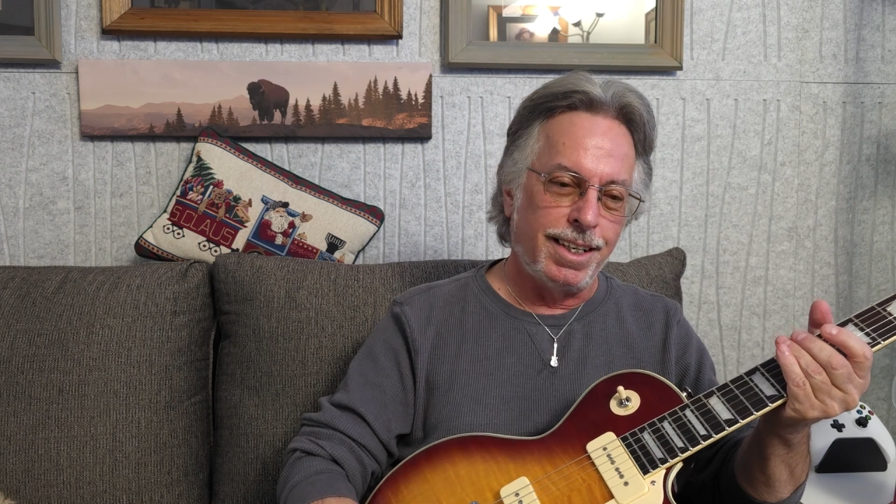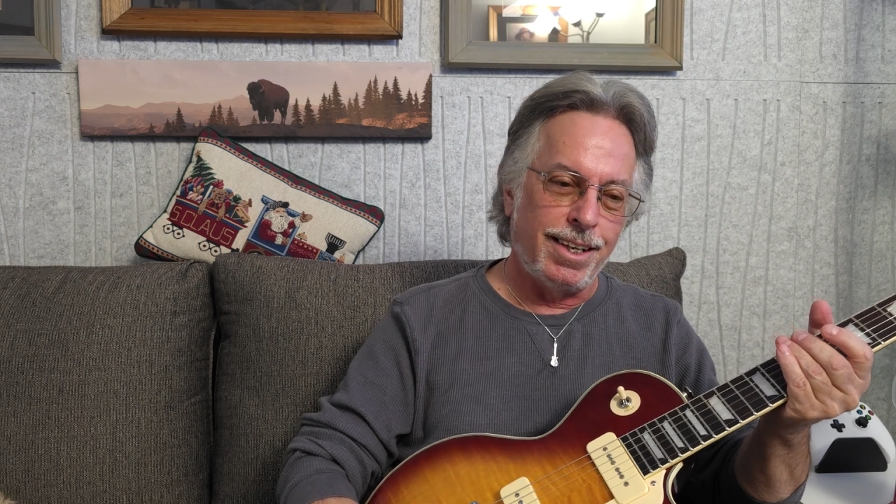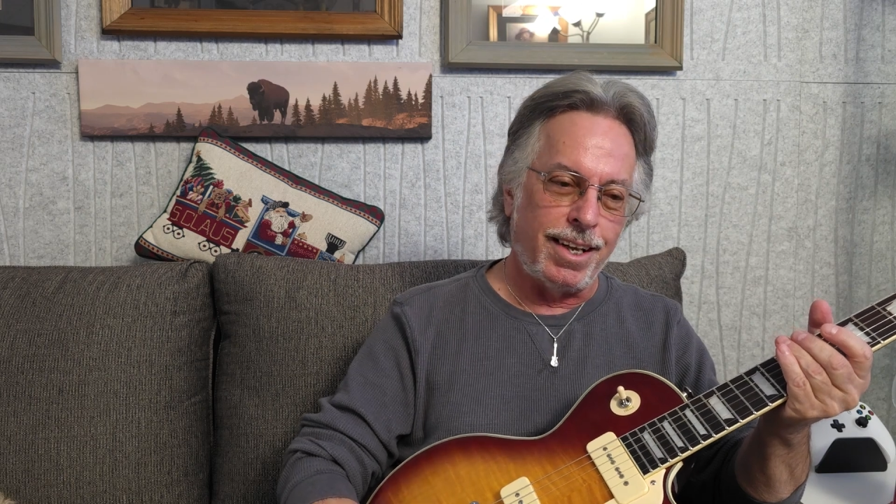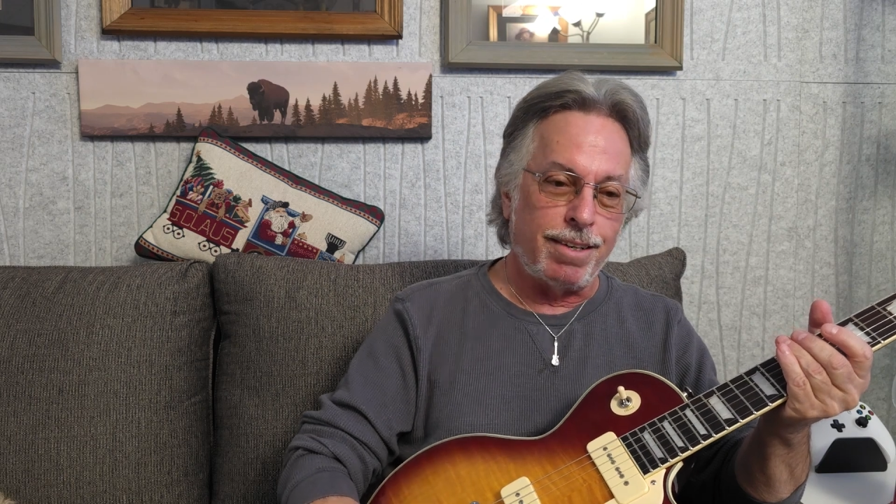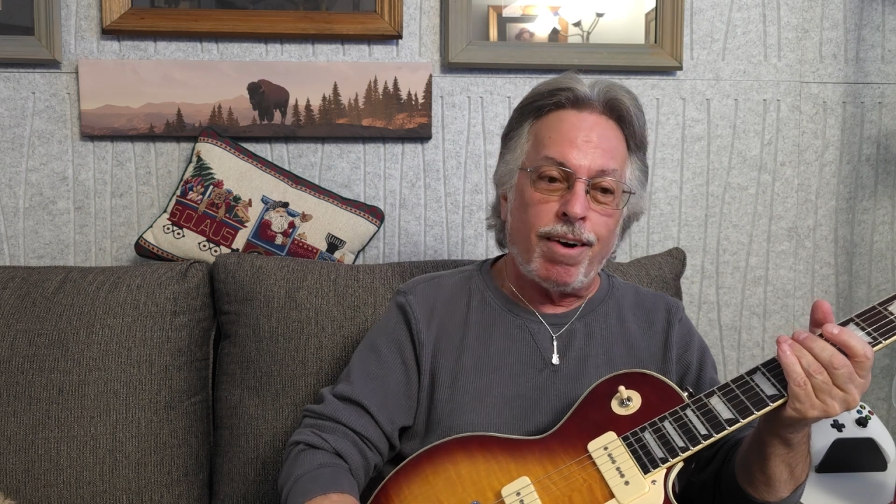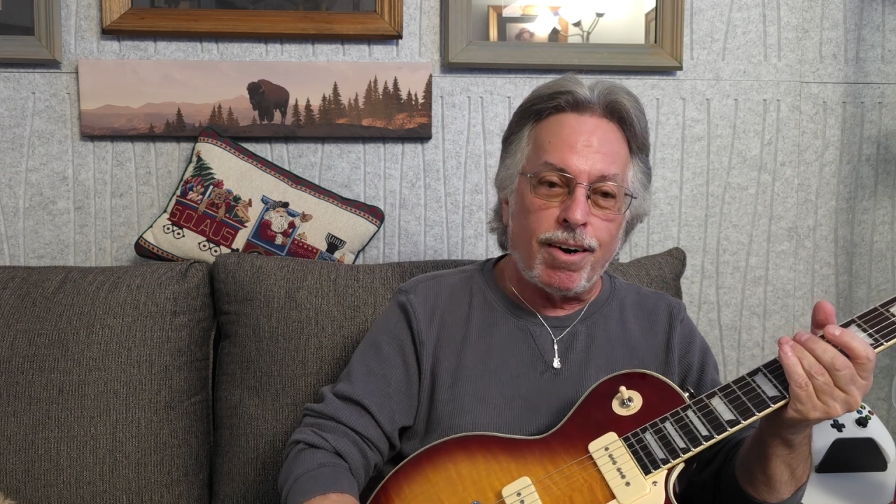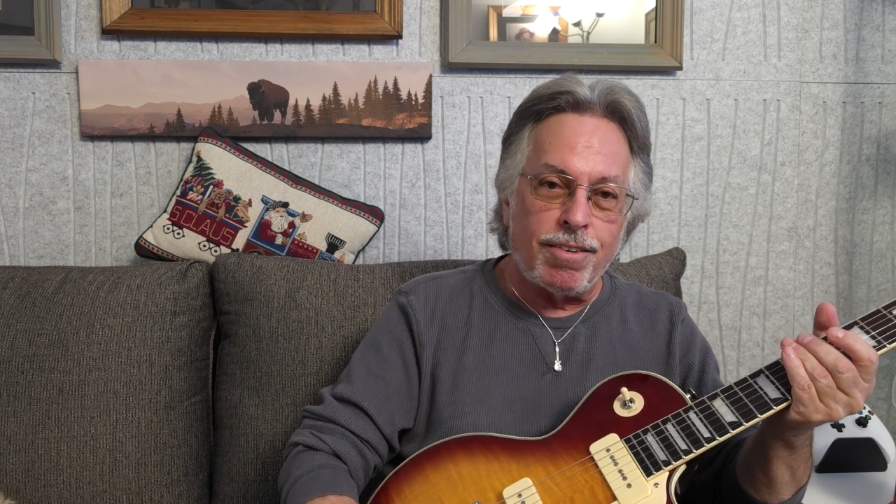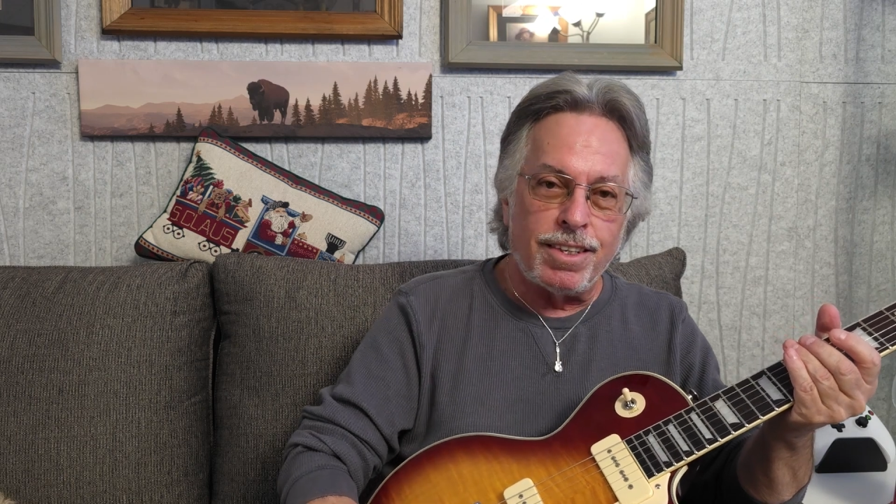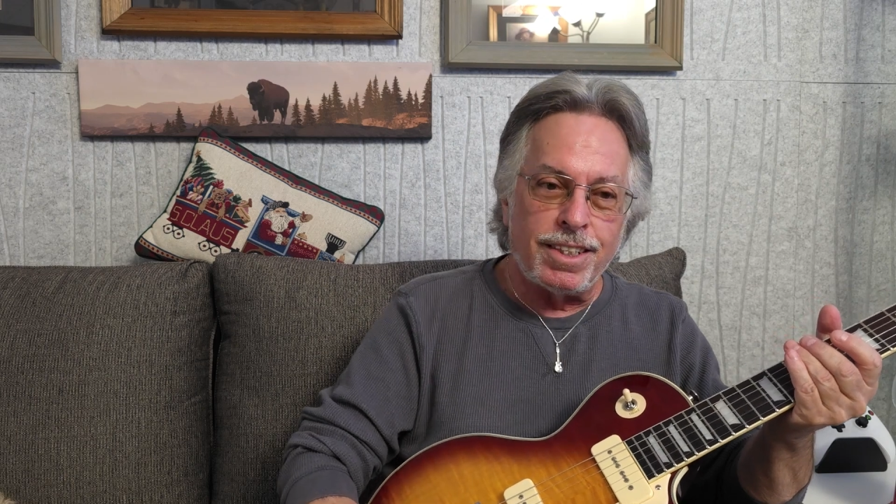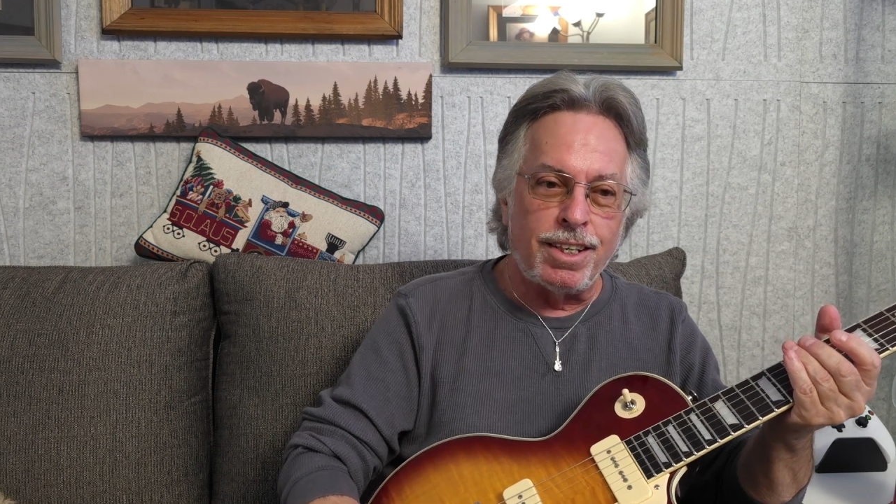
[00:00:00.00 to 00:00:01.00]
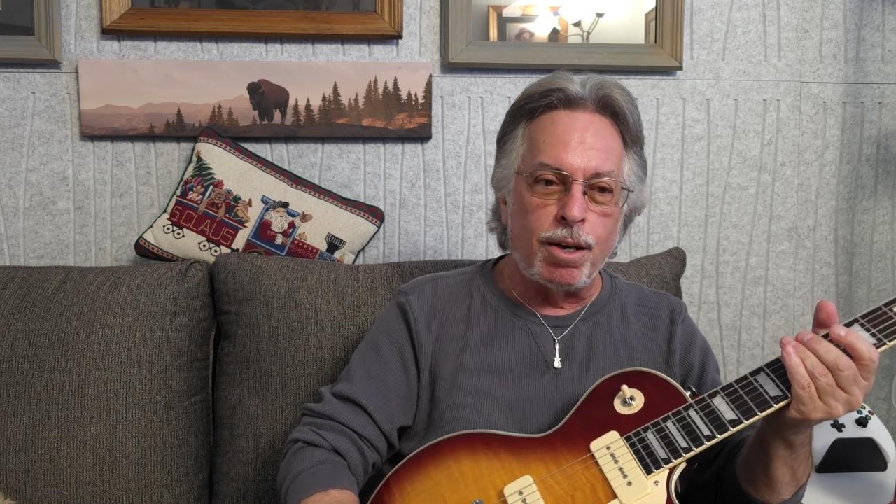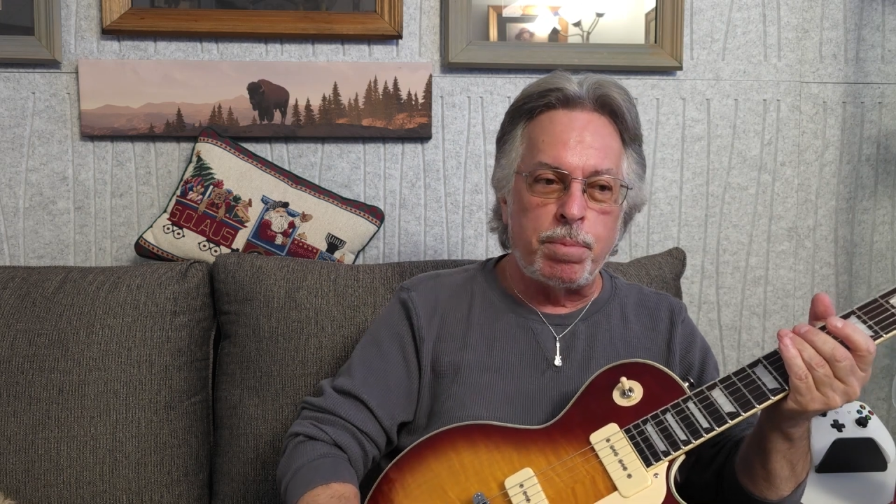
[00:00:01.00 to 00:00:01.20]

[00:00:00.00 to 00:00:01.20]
I'm like, well, you know, the